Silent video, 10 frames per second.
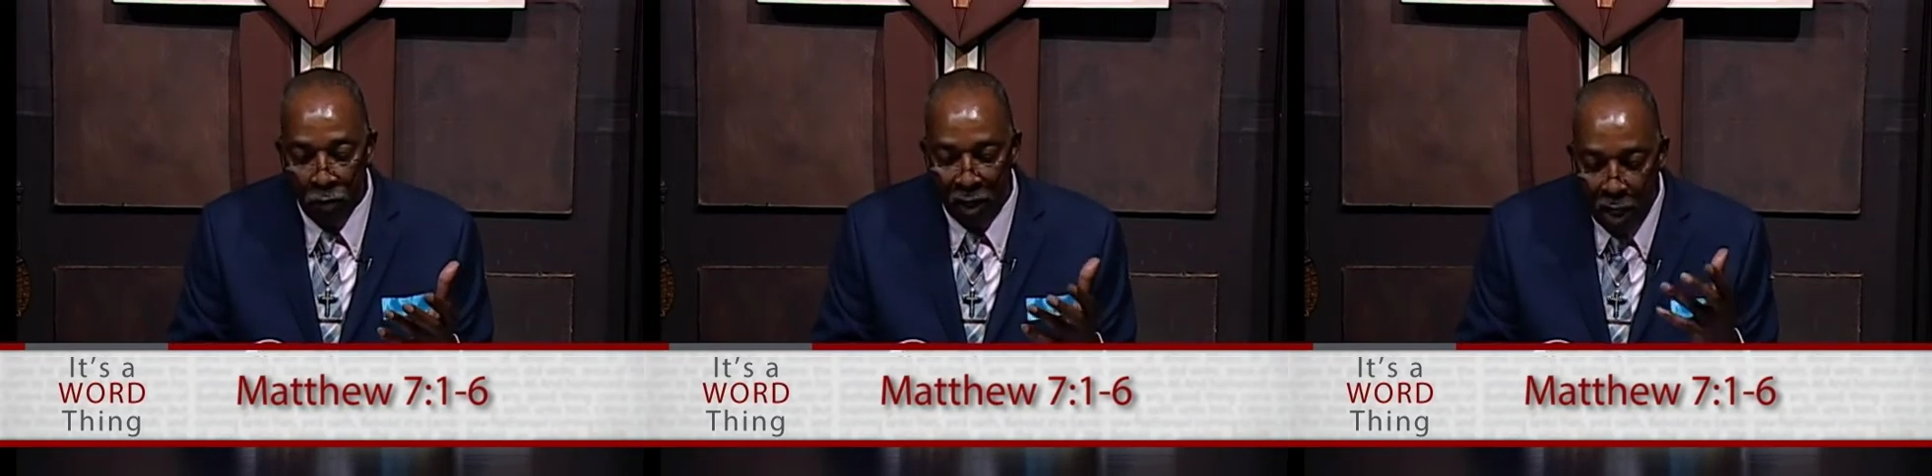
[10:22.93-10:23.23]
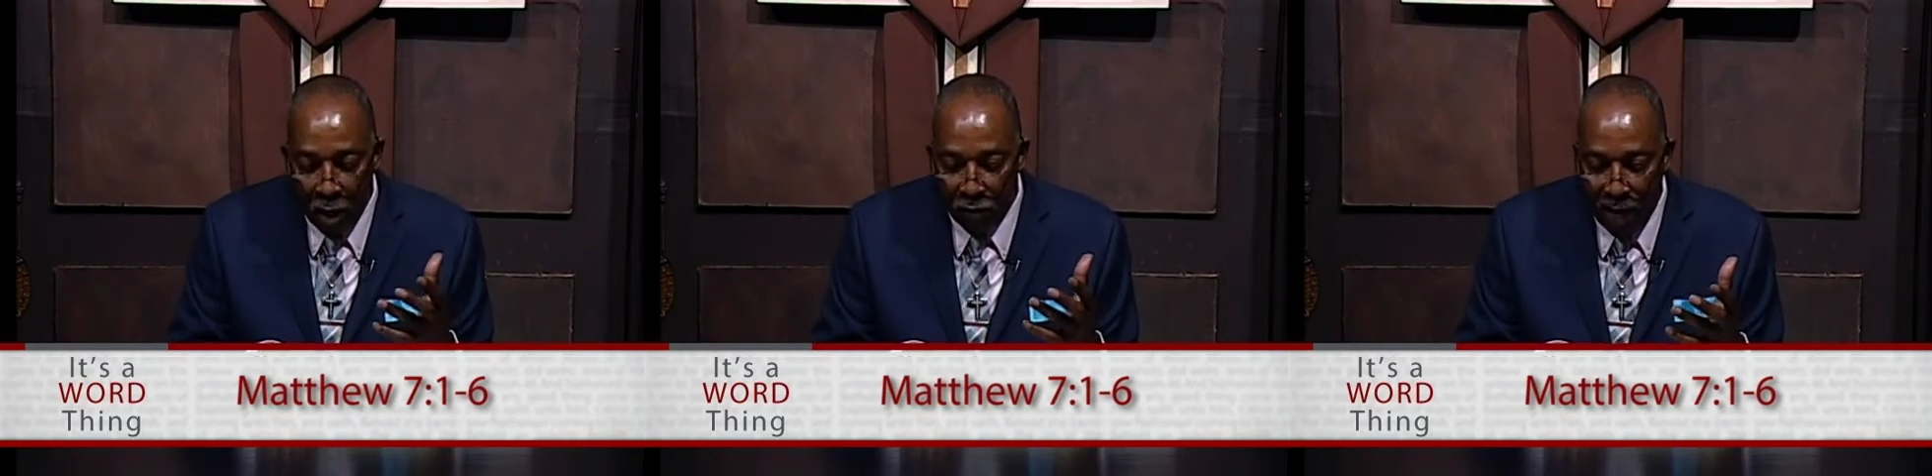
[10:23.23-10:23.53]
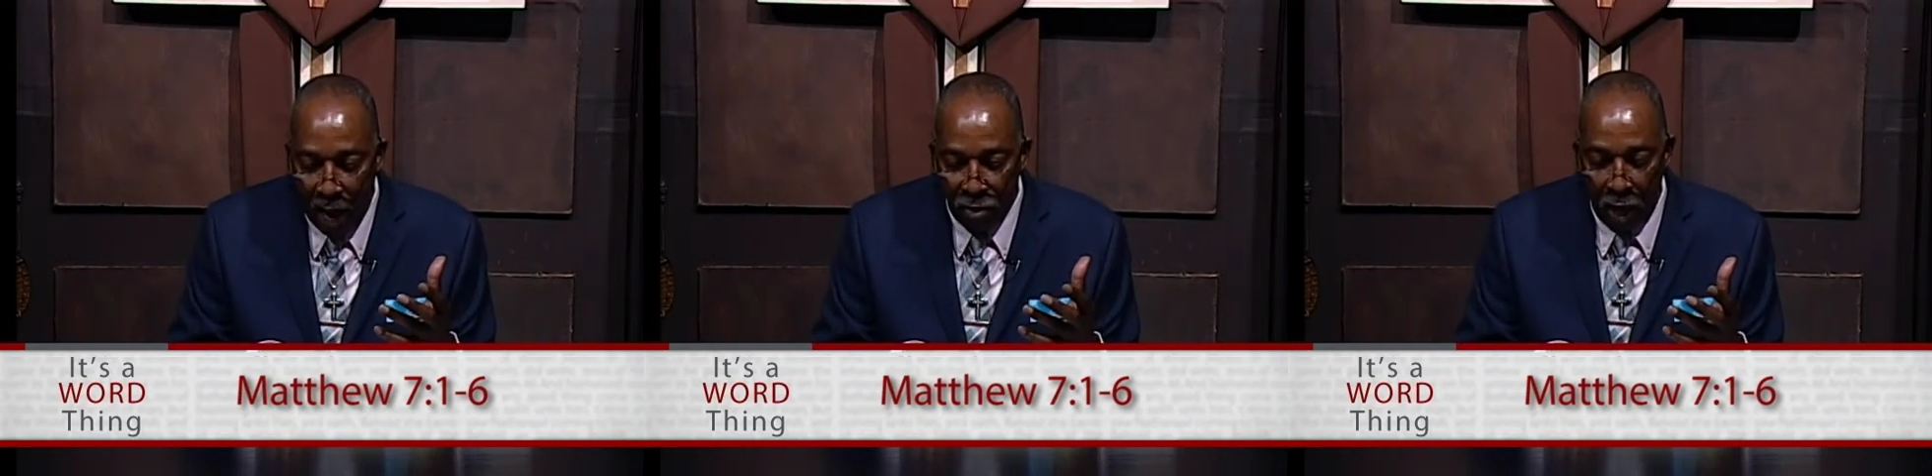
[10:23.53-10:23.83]
Give
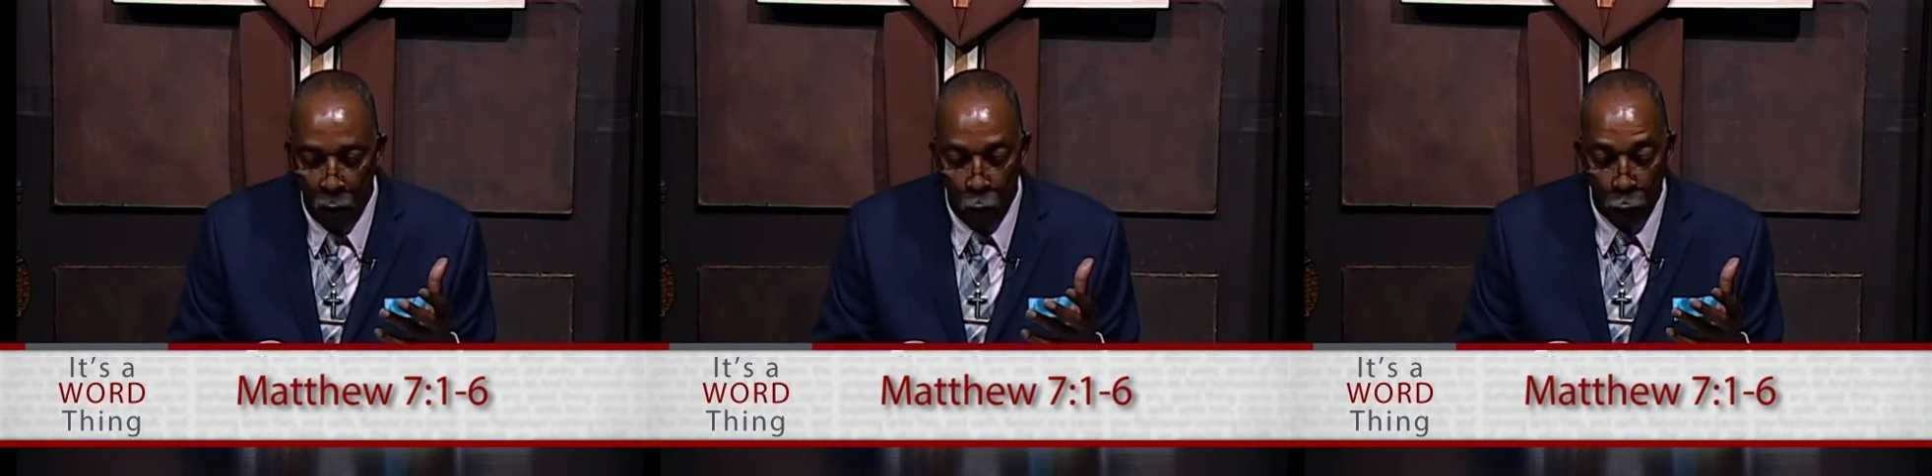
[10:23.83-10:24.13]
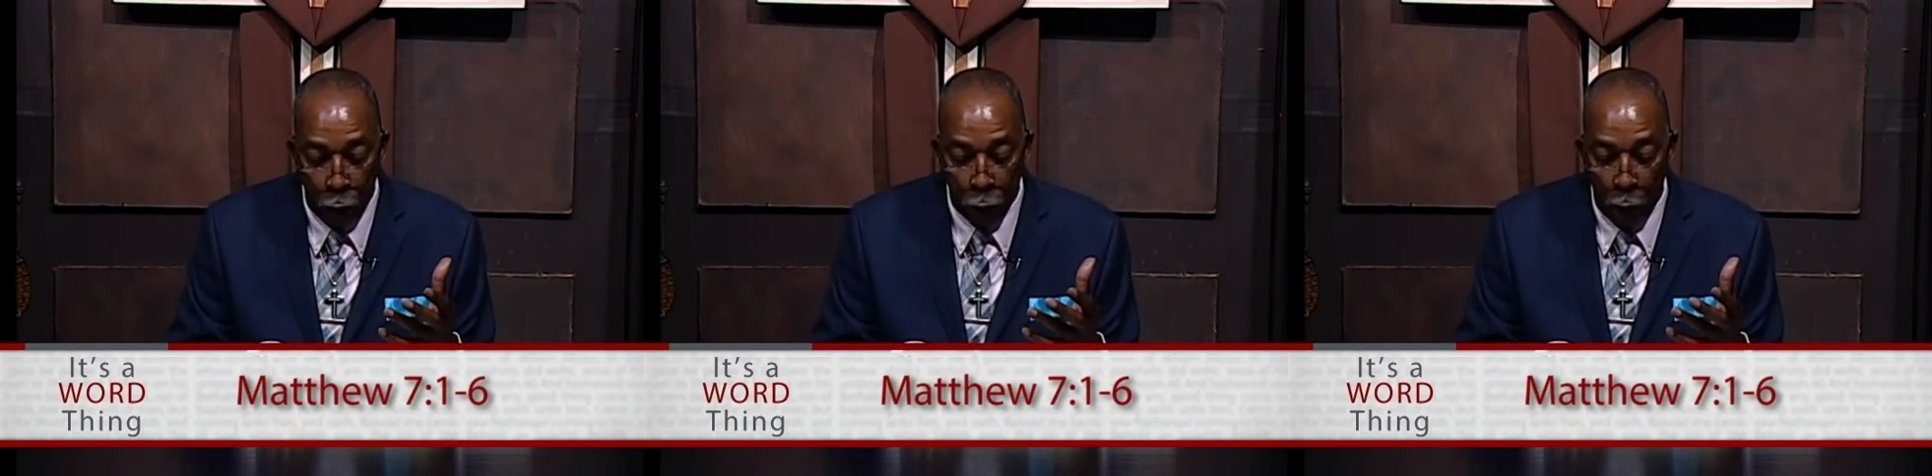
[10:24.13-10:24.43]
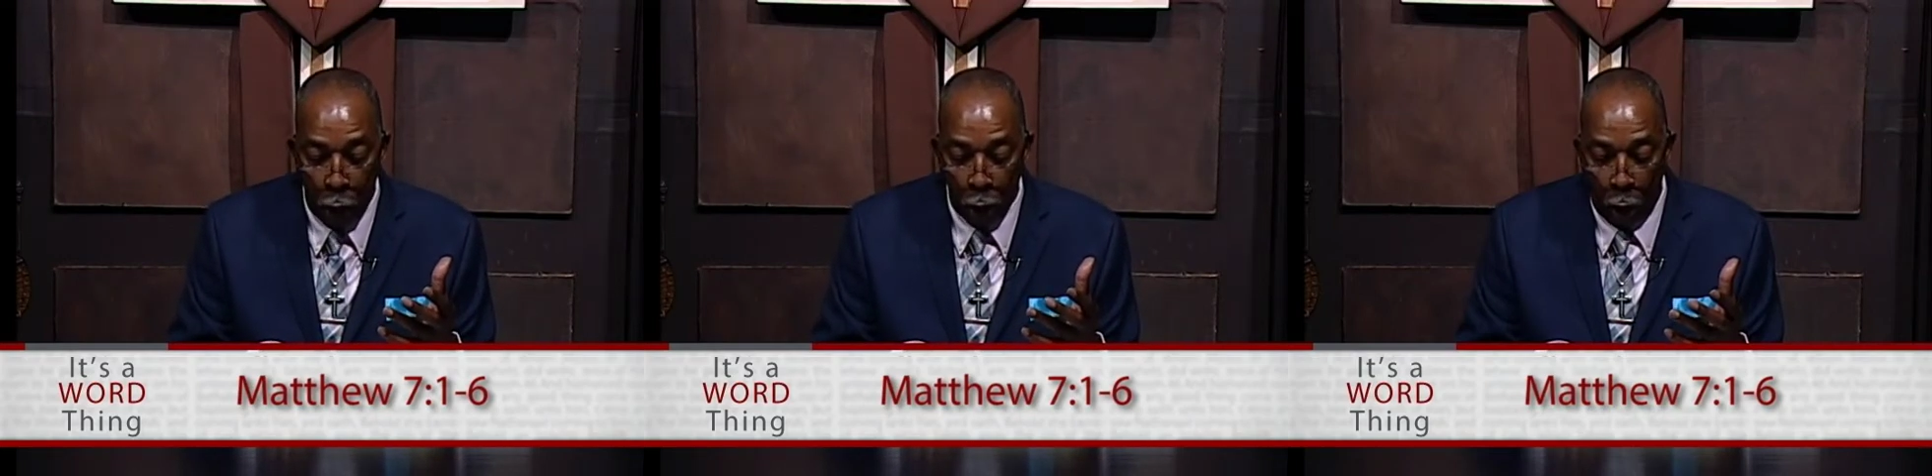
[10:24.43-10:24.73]
not that which is
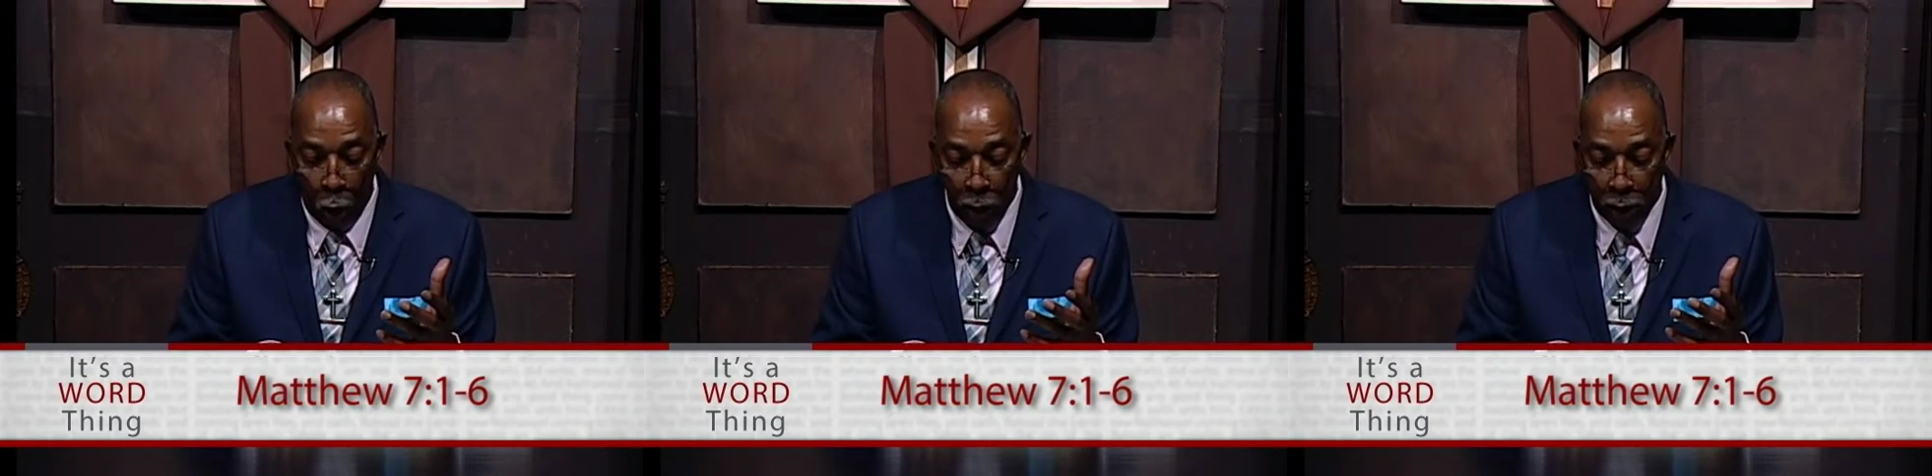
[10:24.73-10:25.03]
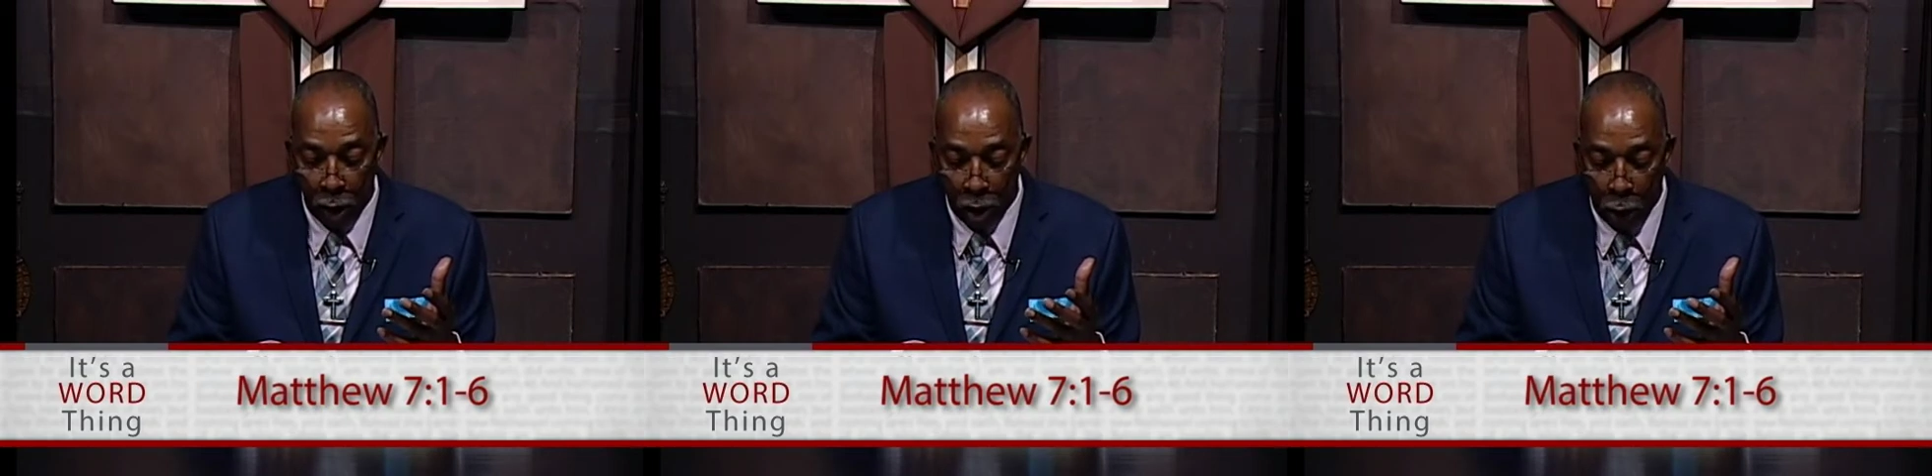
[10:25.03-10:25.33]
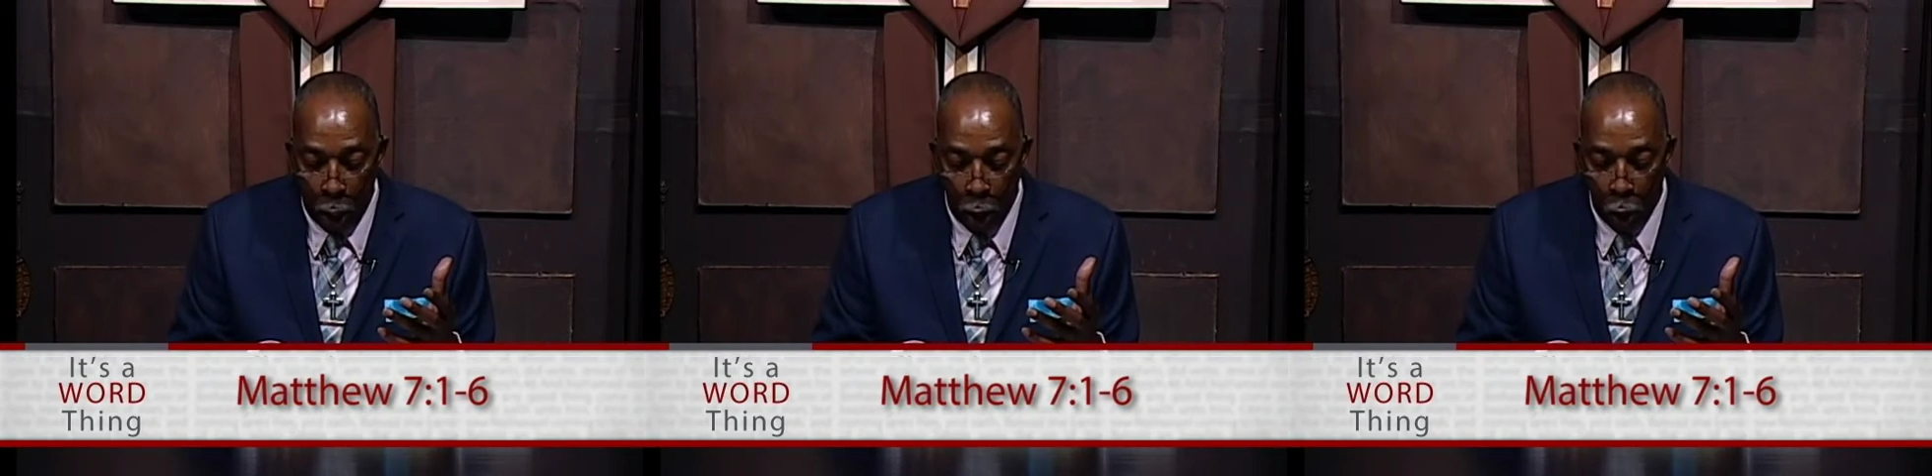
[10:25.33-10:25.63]
unholy to the
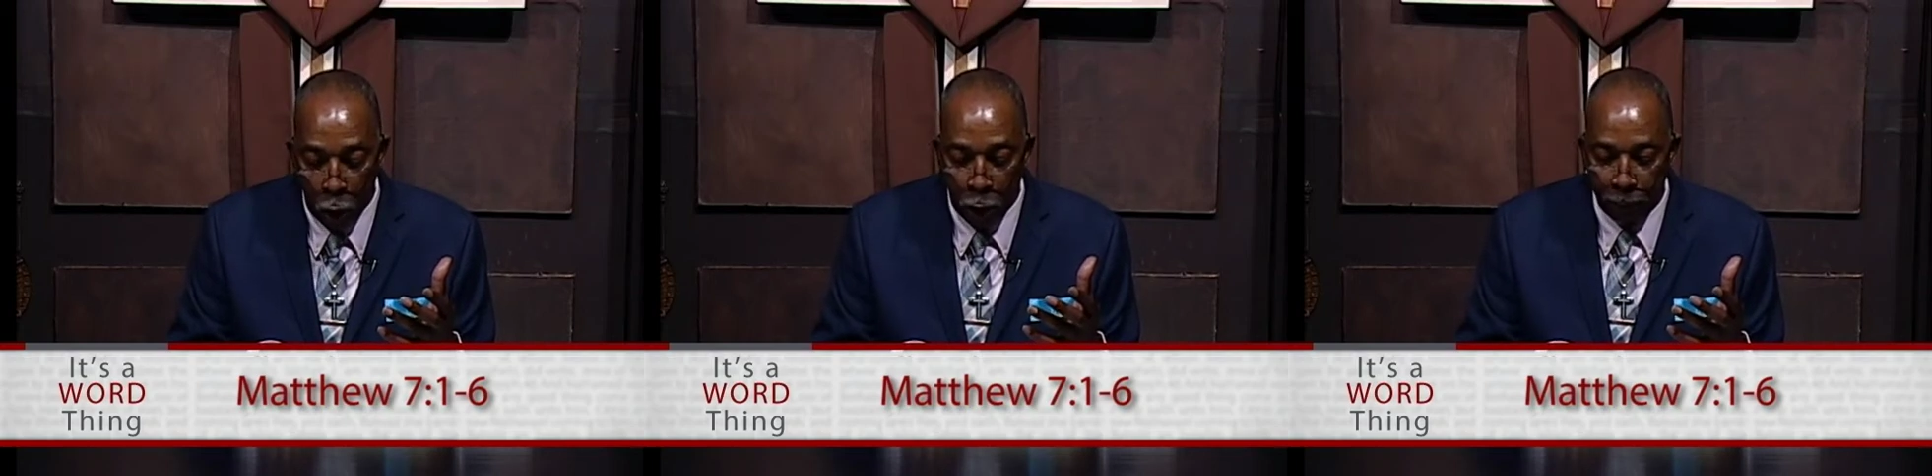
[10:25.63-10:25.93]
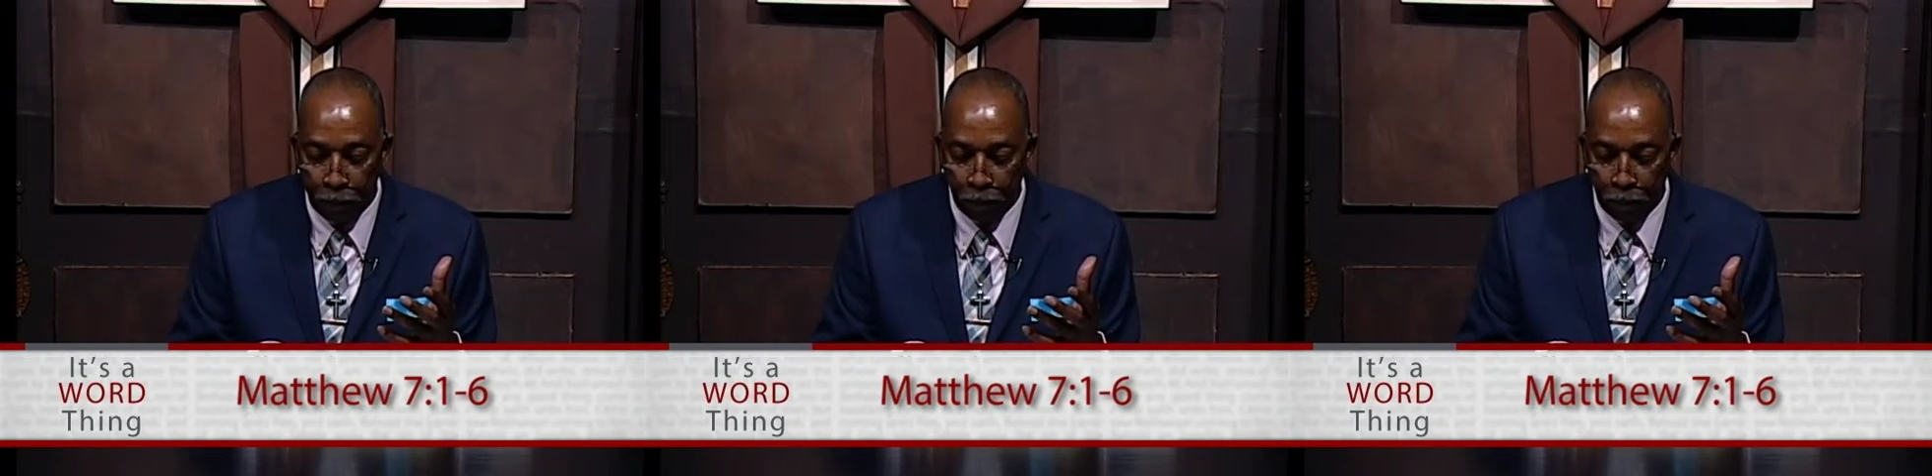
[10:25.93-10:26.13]
dogs,